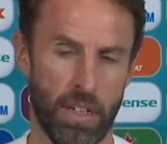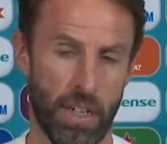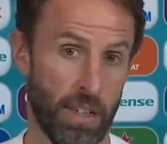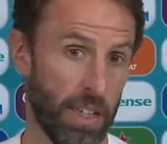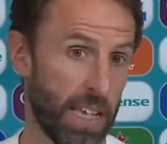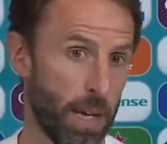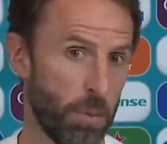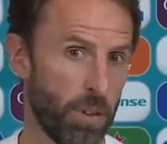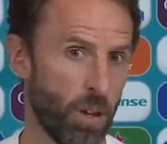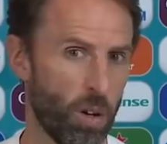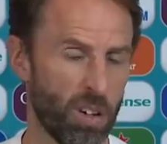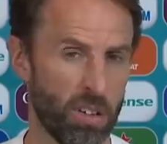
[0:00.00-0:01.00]
And the game with
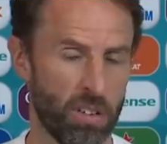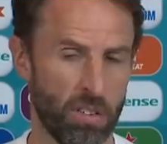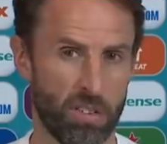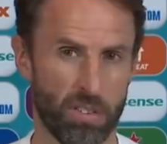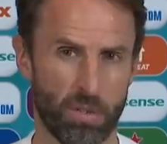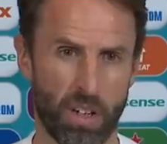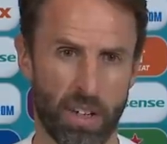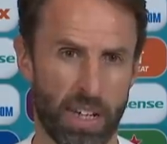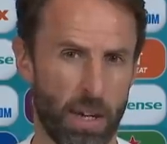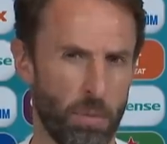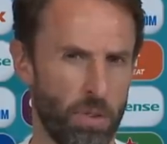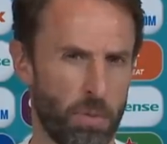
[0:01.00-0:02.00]
Holland,
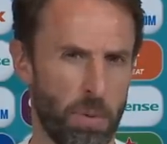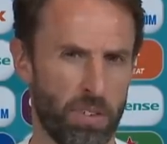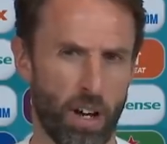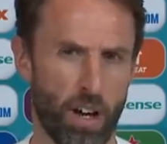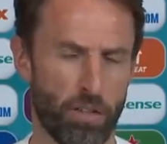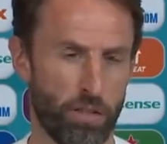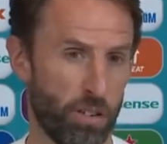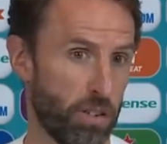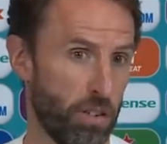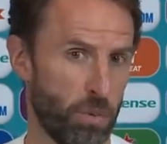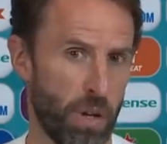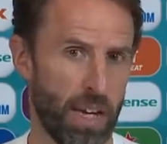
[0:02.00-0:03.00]
again, was bizarre for us
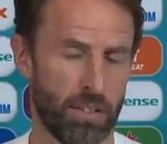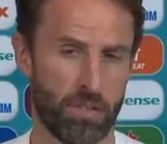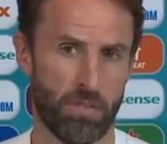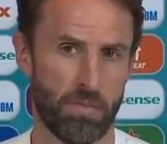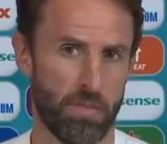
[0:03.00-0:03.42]
because we had